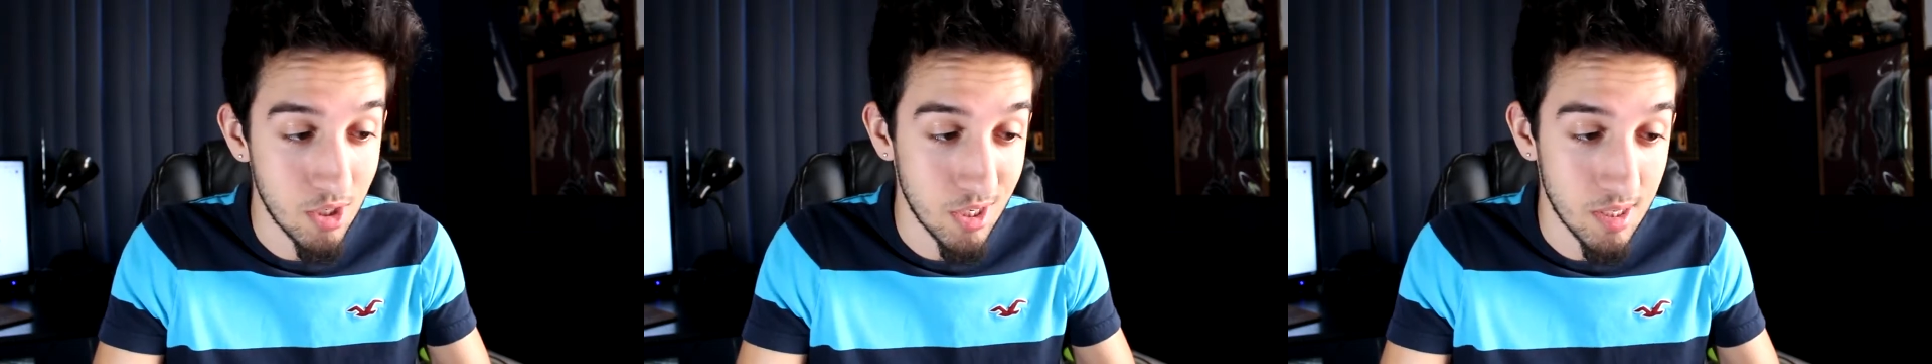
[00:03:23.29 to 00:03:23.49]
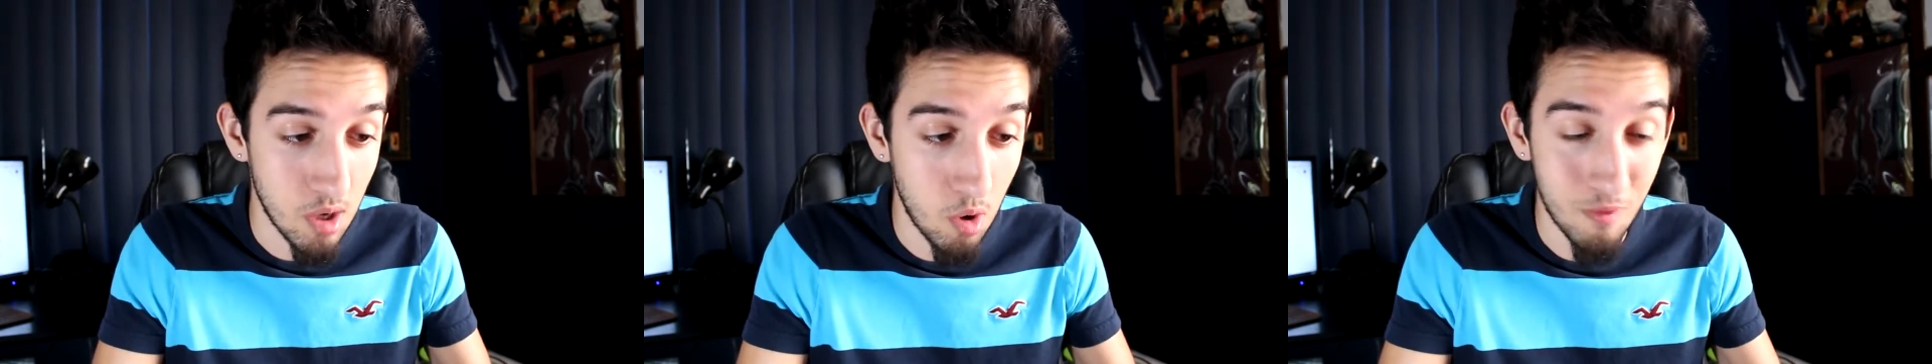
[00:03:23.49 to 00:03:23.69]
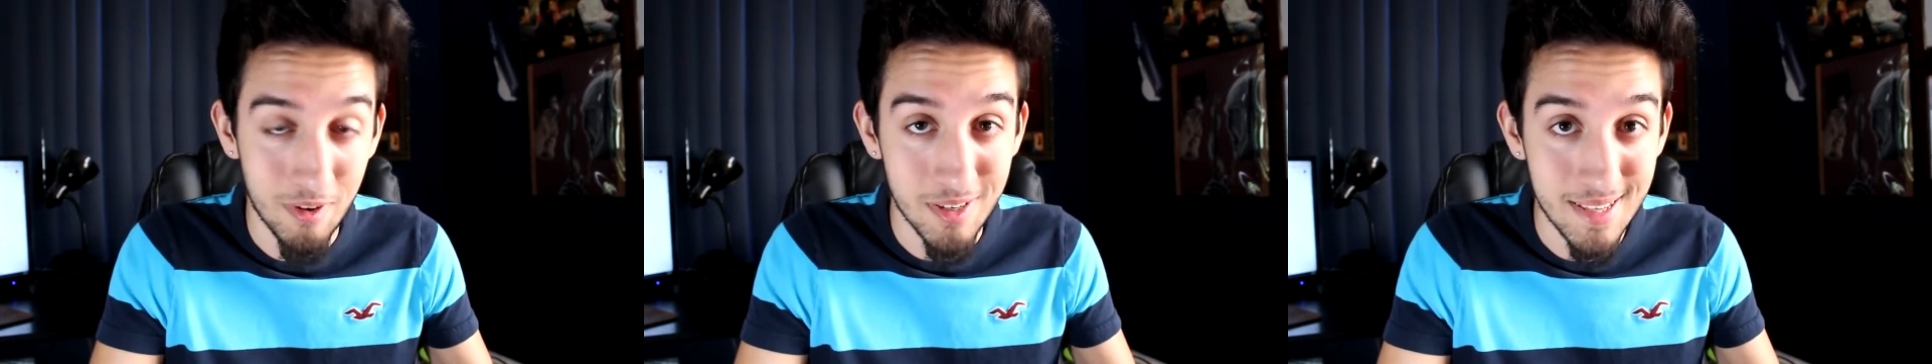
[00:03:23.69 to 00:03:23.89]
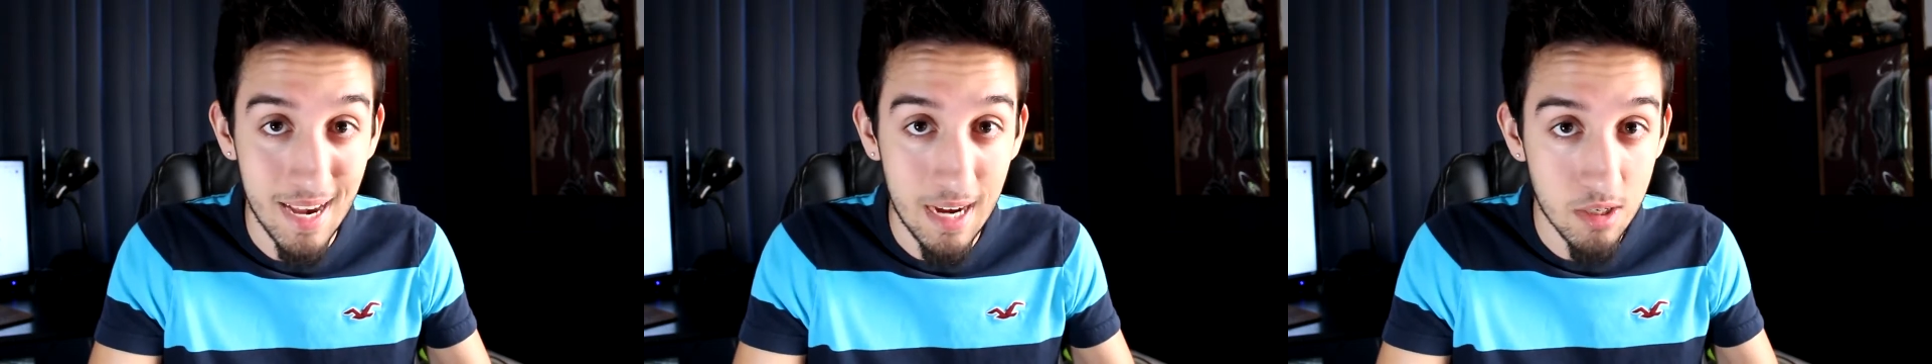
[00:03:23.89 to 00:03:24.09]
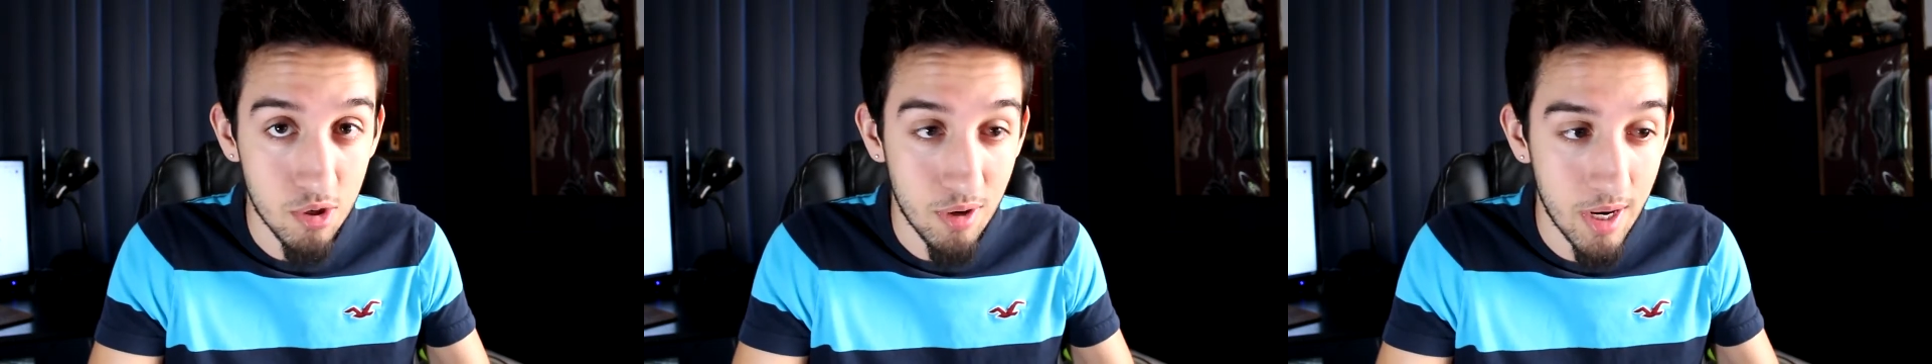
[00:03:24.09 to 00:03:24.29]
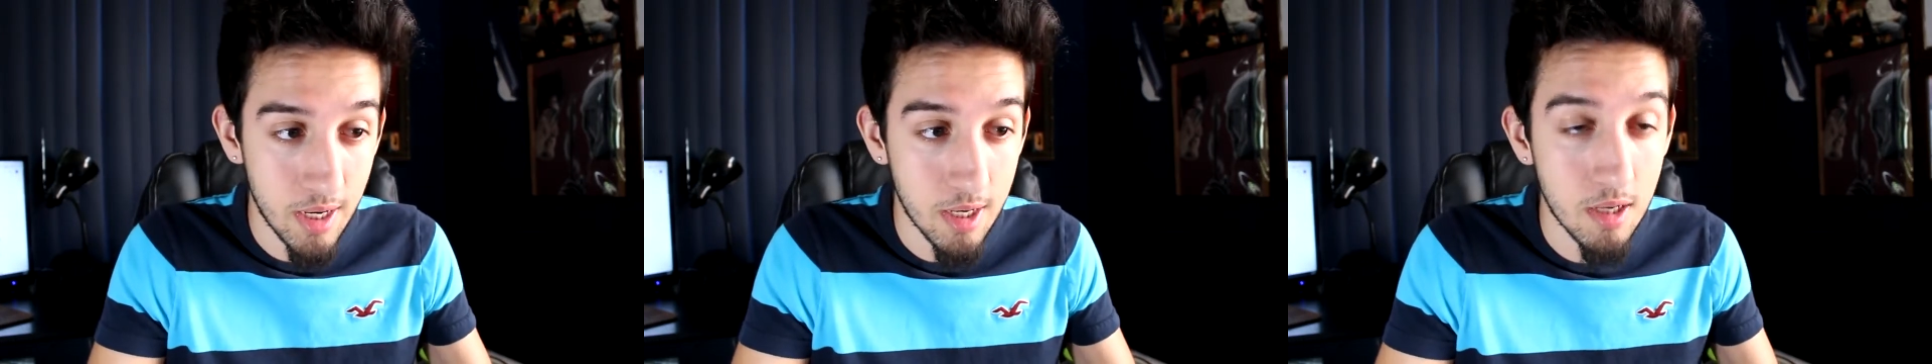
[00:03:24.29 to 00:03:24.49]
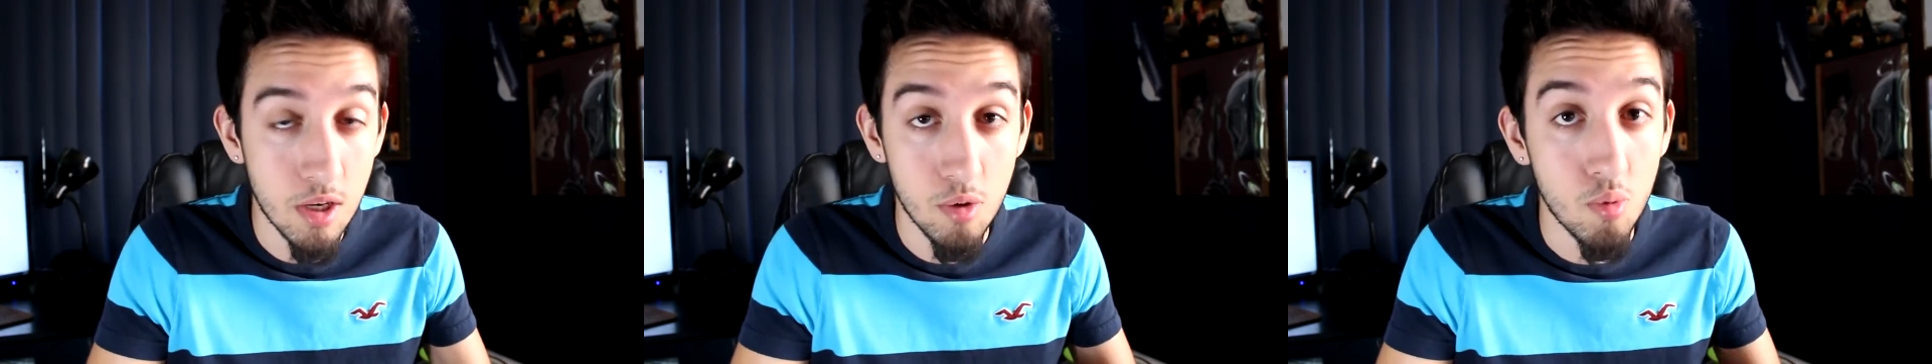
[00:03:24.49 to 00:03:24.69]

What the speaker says: just oversaturated,